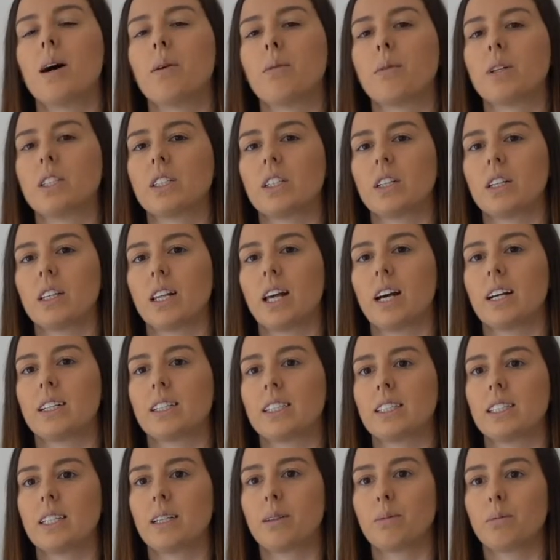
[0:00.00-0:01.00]
which
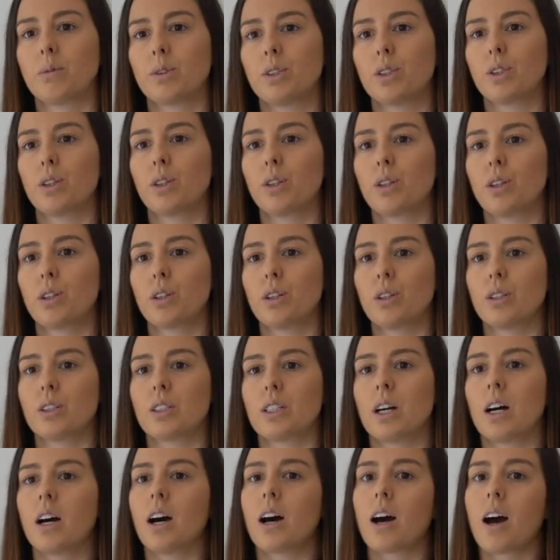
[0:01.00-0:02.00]
allows them to use
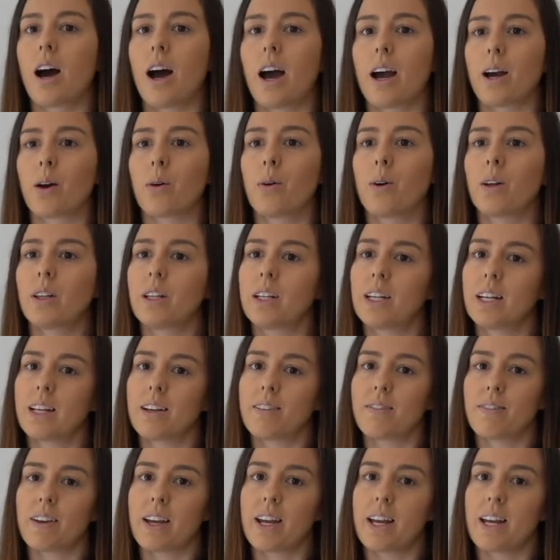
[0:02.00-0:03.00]
a high quality
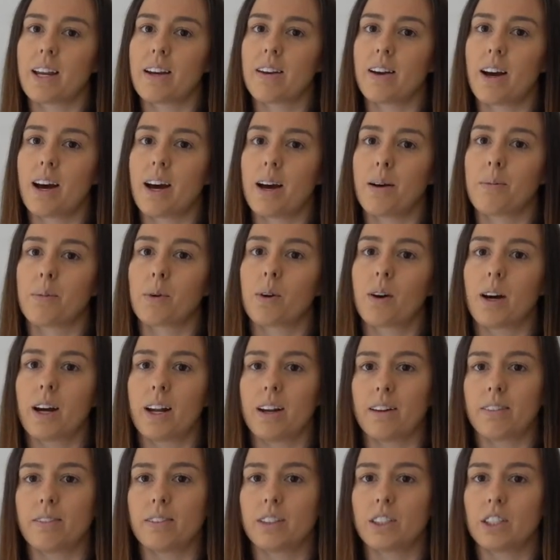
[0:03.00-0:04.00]
feed quite
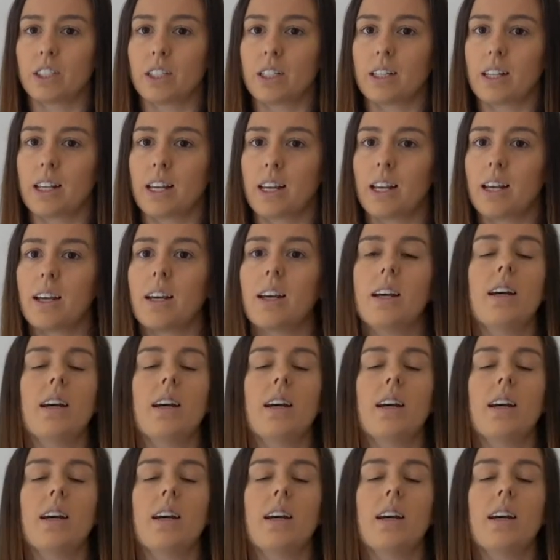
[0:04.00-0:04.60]
efficiently.